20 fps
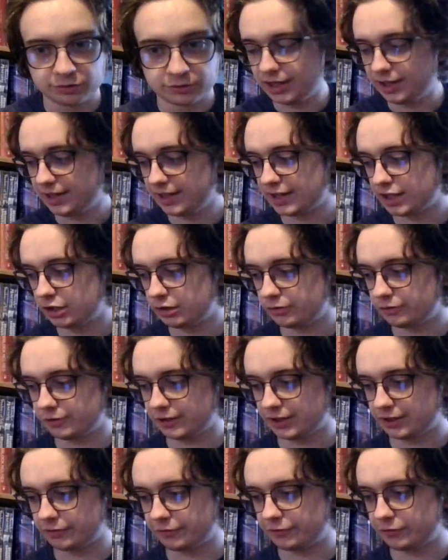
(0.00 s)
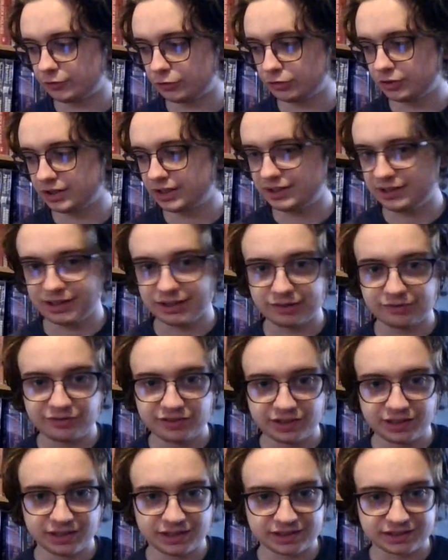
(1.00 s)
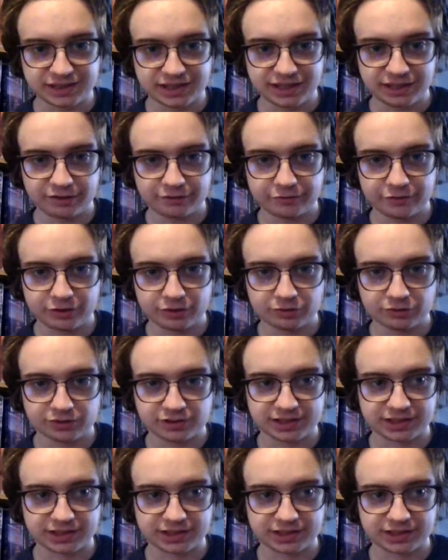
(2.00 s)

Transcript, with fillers: I like how like fully lived in the setting feels.